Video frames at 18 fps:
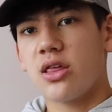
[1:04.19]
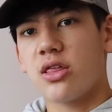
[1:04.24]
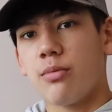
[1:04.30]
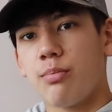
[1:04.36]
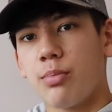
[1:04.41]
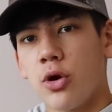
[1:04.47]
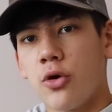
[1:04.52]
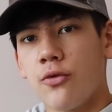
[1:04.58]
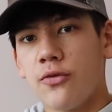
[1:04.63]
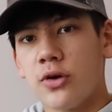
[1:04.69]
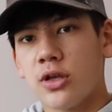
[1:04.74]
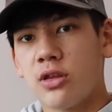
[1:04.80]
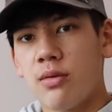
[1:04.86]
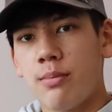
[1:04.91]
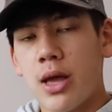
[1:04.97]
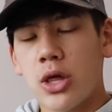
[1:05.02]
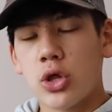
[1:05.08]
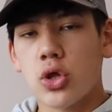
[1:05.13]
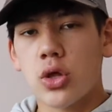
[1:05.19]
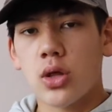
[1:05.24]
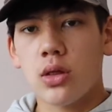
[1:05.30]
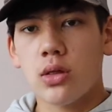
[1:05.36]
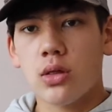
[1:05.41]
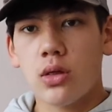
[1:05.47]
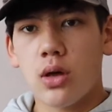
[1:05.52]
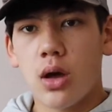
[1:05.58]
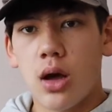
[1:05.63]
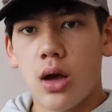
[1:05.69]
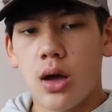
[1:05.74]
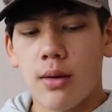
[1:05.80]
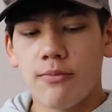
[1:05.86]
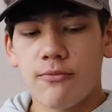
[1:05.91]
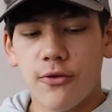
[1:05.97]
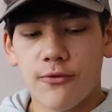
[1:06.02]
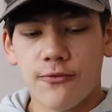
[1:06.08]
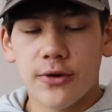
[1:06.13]
the perfect dimensions
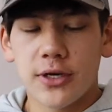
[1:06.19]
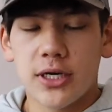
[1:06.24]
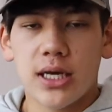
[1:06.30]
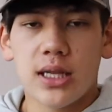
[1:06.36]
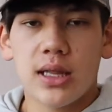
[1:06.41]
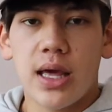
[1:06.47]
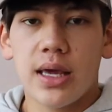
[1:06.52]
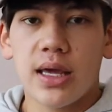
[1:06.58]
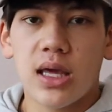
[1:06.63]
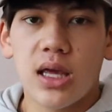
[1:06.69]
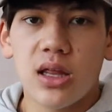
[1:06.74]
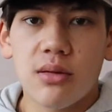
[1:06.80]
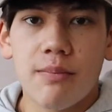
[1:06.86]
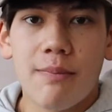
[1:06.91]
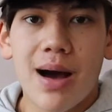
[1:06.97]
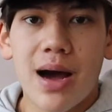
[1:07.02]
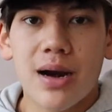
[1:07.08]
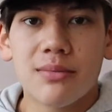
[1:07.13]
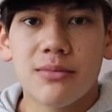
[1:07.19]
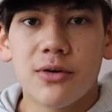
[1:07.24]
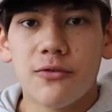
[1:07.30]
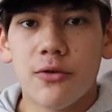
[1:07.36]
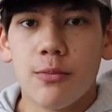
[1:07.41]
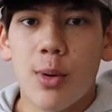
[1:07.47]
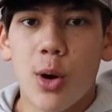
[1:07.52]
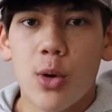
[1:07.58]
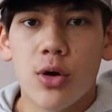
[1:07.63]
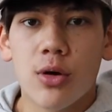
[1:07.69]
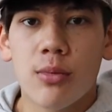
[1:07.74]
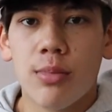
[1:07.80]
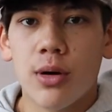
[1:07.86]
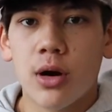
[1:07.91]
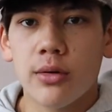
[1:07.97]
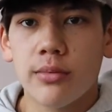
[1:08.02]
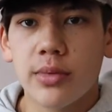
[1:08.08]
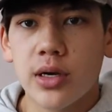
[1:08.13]
for fitting like in the bottom of a boat
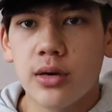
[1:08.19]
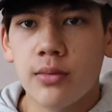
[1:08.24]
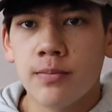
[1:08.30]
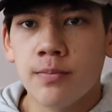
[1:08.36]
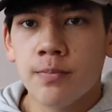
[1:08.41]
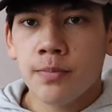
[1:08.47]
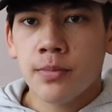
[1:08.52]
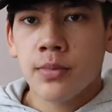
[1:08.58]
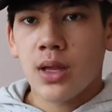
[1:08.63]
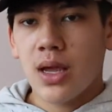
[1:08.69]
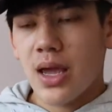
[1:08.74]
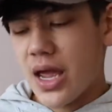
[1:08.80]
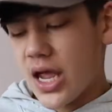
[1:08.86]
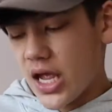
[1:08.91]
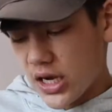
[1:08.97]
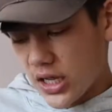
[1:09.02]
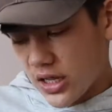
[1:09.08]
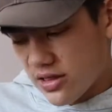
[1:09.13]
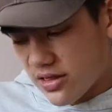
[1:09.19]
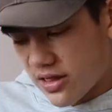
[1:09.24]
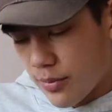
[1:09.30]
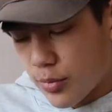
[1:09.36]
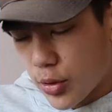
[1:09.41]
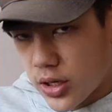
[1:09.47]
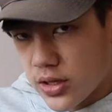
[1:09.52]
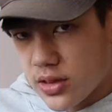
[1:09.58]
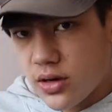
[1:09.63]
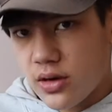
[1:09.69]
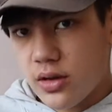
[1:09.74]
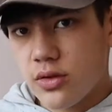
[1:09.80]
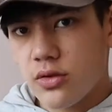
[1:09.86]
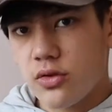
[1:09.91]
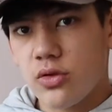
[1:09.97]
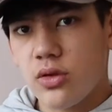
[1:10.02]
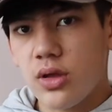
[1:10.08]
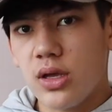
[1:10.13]
compartment, and it separates
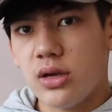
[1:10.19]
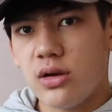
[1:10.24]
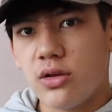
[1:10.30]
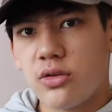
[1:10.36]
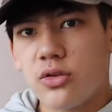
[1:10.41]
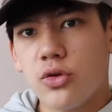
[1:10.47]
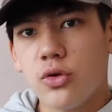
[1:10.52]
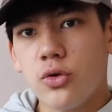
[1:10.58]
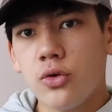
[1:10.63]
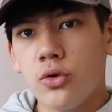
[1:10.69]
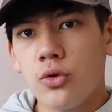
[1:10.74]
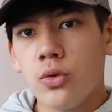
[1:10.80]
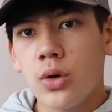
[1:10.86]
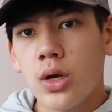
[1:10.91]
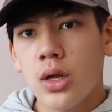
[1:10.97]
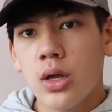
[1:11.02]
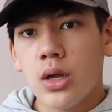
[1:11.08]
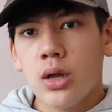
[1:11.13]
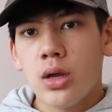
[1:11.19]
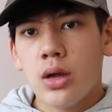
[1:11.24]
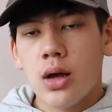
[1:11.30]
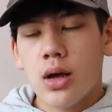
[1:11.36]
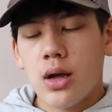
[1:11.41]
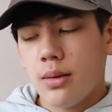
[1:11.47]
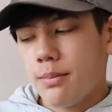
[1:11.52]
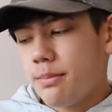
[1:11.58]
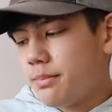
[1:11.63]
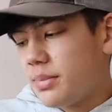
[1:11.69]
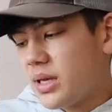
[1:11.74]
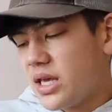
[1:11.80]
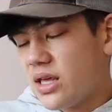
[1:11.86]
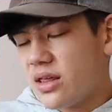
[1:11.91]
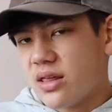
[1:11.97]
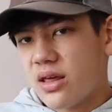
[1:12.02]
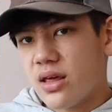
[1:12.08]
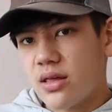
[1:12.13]
into two
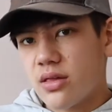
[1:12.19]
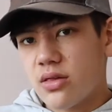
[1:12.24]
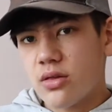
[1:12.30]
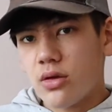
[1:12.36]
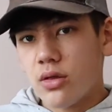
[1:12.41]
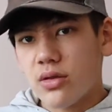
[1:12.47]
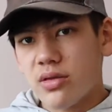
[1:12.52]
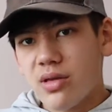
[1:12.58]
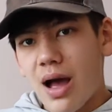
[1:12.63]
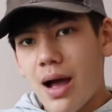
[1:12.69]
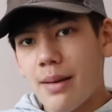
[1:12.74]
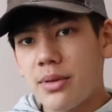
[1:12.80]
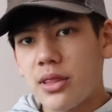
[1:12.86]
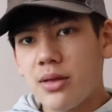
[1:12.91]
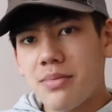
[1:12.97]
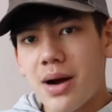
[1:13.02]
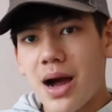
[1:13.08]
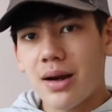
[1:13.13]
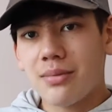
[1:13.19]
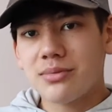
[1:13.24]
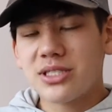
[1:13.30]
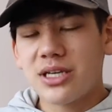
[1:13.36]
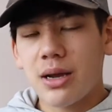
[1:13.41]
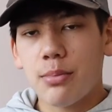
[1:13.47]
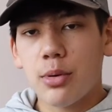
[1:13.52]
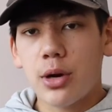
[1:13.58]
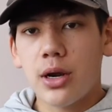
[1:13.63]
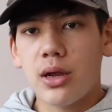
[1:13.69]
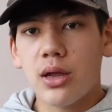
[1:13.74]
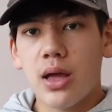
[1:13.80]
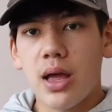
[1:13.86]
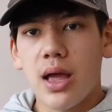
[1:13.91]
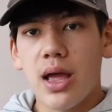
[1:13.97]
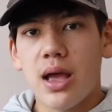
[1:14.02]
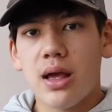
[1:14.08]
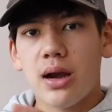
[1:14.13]
pieces, so the top and the bottom
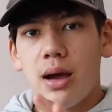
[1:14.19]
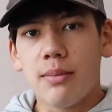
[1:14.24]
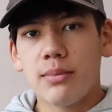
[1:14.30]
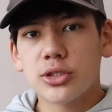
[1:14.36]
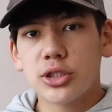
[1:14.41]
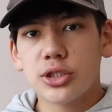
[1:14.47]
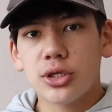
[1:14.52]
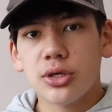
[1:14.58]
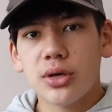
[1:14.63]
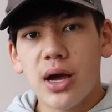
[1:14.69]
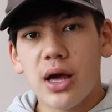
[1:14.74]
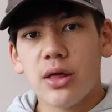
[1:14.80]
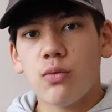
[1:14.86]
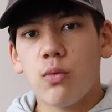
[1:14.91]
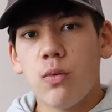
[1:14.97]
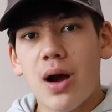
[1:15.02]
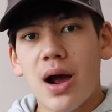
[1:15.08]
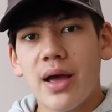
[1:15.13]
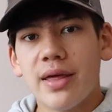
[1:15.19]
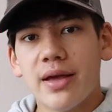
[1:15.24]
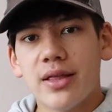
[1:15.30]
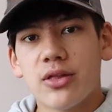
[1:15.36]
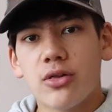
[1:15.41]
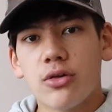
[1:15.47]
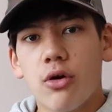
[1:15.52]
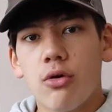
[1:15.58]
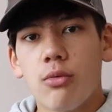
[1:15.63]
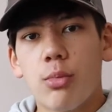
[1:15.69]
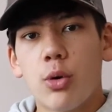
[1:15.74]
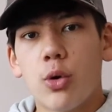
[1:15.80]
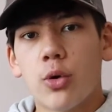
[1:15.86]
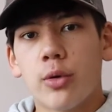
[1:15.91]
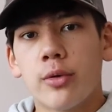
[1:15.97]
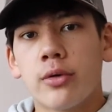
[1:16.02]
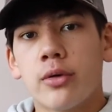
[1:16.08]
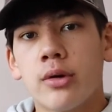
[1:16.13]
separate, and I'm going to show you guys why that's so
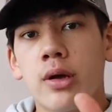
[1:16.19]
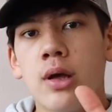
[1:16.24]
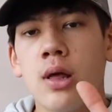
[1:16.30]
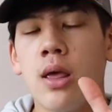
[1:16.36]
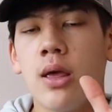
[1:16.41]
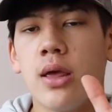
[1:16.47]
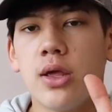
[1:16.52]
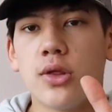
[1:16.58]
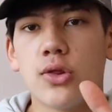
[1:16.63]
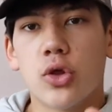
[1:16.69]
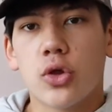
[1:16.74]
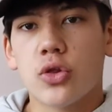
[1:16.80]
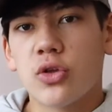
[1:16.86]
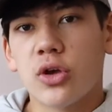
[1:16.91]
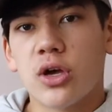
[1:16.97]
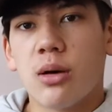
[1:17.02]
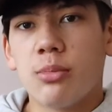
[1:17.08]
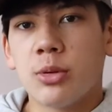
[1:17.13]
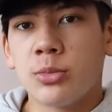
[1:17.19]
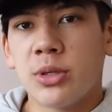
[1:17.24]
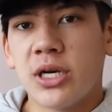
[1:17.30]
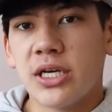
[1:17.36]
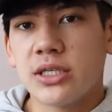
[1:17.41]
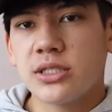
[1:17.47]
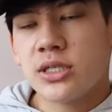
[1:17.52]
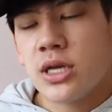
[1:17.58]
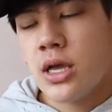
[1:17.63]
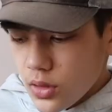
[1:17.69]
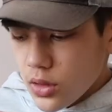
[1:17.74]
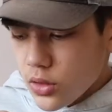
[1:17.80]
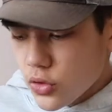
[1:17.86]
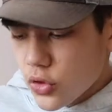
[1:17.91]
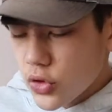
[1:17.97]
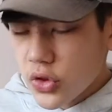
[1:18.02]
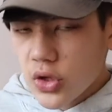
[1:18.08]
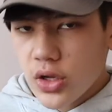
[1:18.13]
important in just a couple minutes.
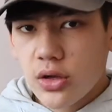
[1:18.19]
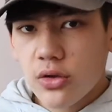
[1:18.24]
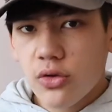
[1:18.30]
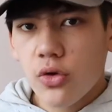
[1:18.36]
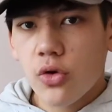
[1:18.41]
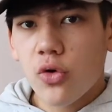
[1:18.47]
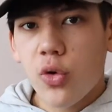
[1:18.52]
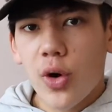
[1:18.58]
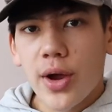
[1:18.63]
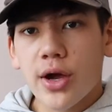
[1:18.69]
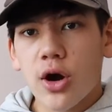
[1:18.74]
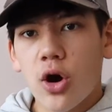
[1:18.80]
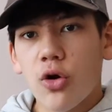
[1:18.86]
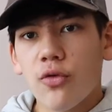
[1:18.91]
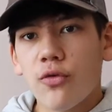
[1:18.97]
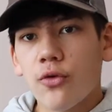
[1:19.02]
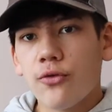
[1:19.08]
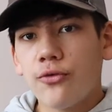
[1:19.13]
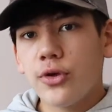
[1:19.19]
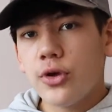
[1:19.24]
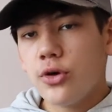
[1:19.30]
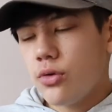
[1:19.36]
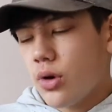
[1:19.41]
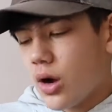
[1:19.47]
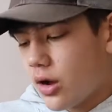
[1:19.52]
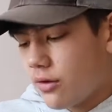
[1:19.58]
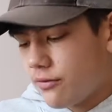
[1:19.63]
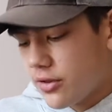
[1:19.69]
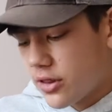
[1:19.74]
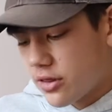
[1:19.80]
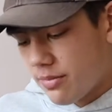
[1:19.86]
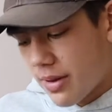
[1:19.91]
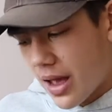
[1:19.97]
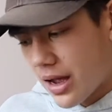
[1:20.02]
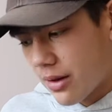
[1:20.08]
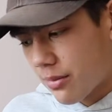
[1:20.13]
Just going to do a quick overview of this
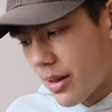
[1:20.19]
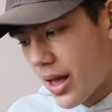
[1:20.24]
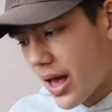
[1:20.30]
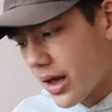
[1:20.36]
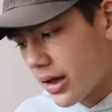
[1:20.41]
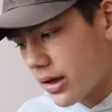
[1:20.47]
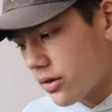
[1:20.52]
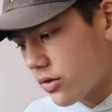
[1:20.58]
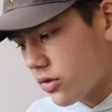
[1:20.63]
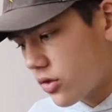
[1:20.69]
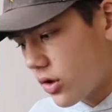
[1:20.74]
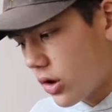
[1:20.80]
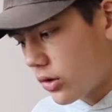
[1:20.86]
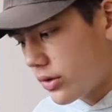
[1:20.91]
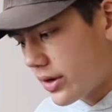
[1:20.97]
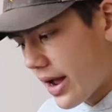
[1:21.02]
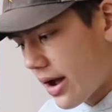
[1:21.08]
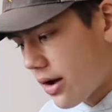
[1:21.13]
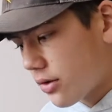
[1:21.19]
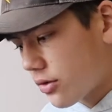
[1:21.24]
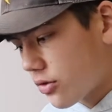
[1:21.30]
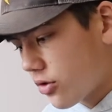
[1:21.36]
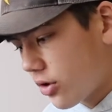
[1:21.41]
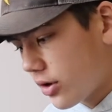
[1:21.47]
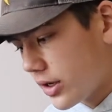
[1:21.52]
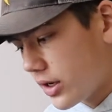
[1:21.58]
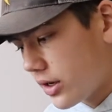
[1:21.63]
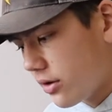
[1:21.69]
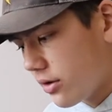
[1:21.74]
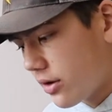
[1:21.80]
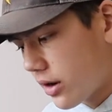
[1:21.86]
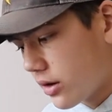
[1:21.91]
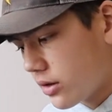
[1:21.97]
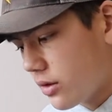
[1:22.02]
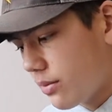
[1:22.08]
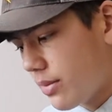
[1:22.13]
backpack. So starting here
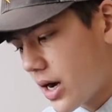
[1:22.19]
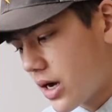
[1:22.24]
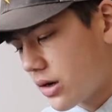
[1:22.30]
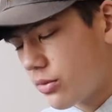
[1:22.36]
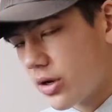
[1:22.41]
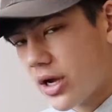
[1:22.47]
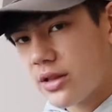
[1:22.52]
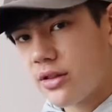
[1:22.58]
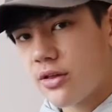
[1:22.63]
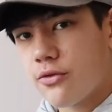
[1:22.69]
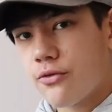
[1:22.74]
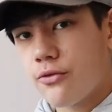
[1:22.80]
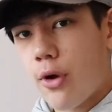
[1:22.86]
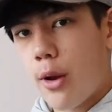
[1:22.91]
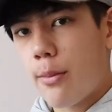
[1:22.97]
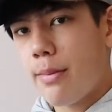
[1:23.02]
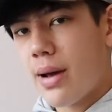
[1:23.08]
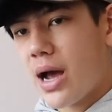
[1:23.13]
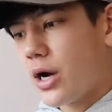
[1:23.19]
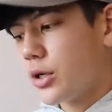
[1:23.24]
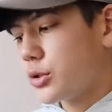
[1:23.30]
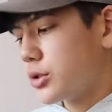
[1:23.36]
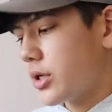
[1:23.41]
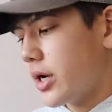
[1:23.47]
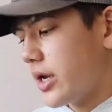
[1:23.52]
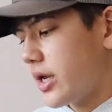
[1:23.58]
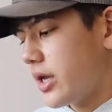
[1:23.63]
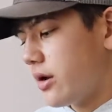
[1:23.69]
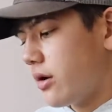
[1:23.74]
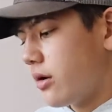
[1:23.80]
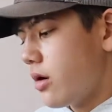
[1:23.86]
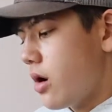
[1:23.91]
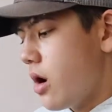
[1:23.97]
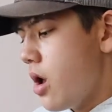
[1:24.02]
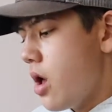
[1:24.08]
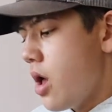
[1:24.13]
down at the bottom, we got this front pouch right
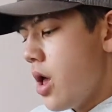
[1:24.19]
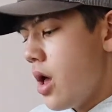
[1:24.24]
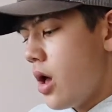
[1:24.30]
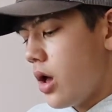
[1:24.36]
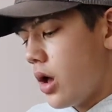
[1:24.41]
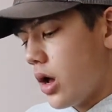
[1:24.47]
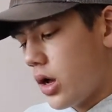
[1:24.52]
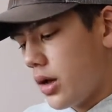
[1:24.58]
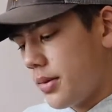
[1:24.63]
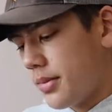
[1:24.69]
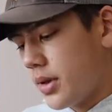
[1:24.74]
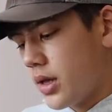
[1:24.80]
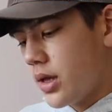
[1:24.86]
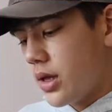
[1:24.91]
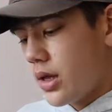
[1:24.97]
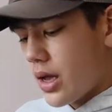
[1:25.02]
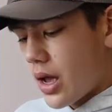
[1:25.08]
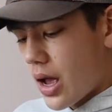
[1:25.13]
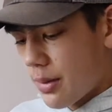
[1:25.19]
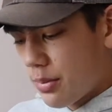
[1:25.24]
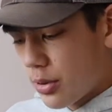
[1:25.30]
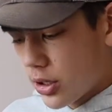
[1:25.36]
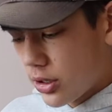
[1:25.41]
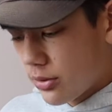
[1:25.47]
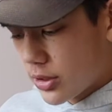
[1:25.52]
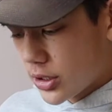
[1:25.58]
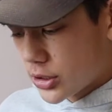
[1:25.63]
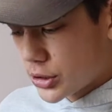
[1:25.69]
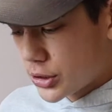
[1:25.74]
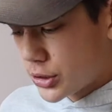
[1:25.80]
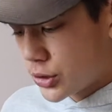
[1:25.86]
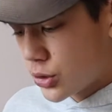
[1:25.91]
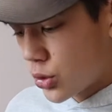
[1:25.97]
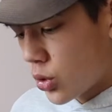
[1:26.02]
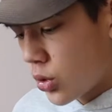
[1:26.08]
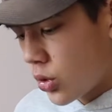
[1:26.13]
here. I pretty much
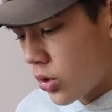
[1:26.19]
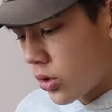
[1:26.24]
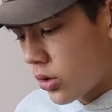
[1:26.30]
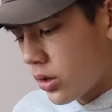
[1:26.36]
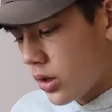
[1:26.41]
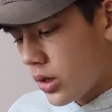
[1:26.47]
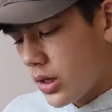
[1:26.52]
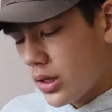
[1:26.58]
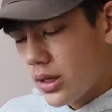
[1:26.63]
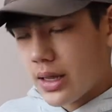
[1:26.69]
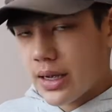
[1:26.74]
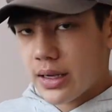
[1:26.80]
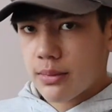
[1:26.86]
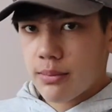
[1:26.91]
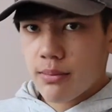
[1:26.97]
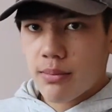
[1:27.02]
store like